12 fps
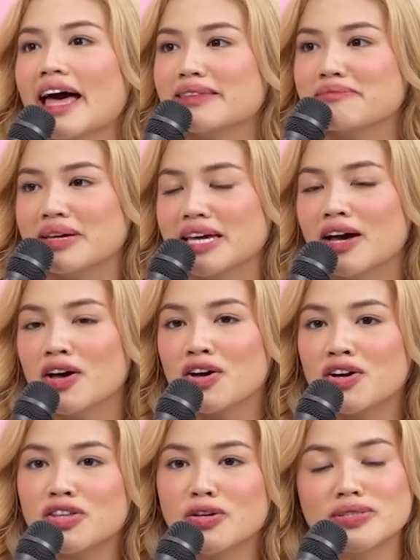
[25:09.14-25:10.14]
let me
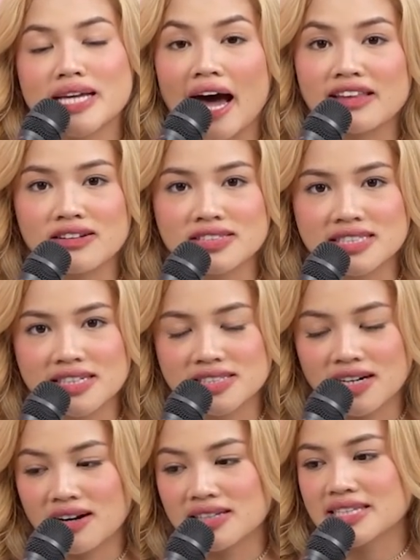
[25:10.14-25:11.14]
use adult
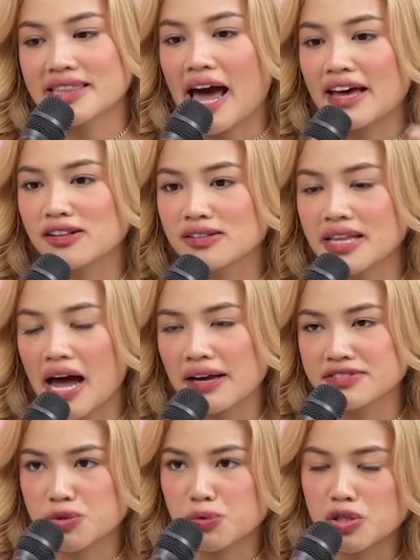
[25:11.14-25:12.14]
scissors and adult
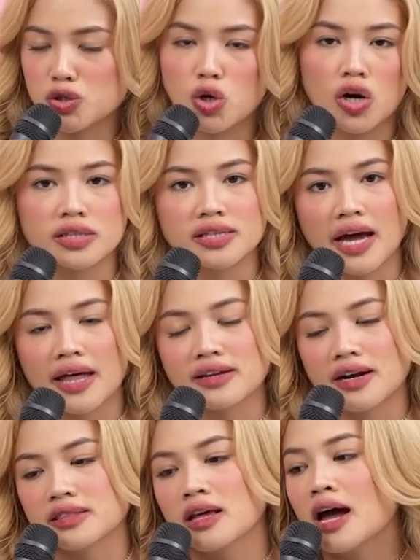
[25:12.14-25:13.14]
knives, and we'd cook
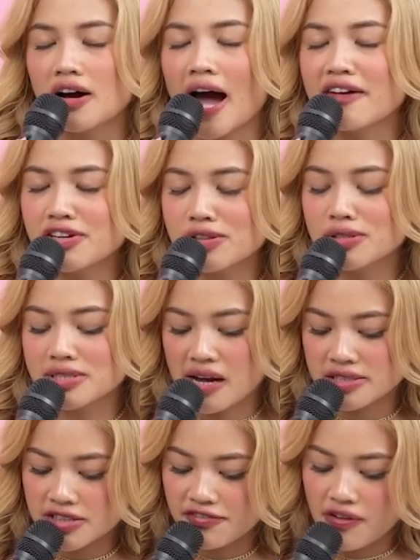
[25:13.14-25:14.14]
together. And having those
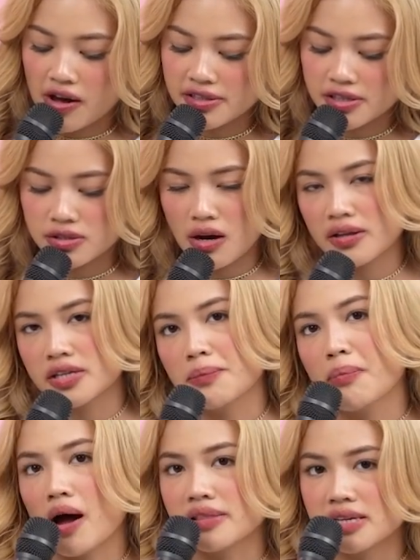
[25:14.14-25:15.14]
kinds of
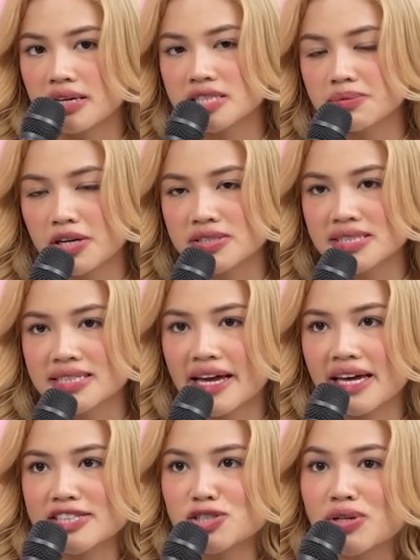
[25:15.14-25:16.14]
father-daughter bonding experiences,
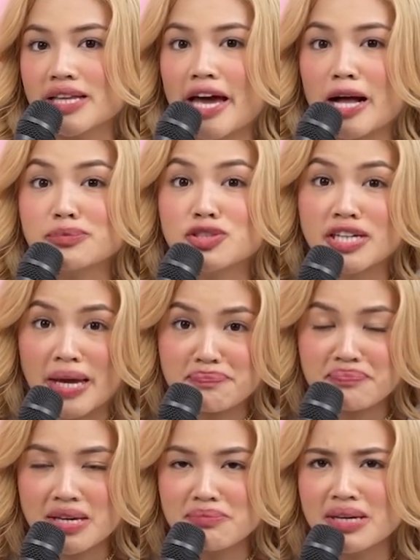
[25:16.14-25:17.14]
I guess, really helped
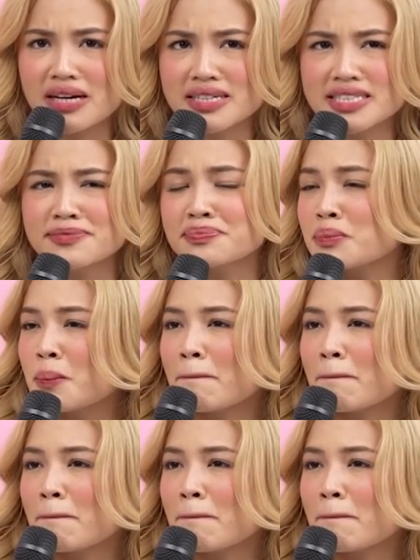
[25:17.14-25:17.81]
shape me, because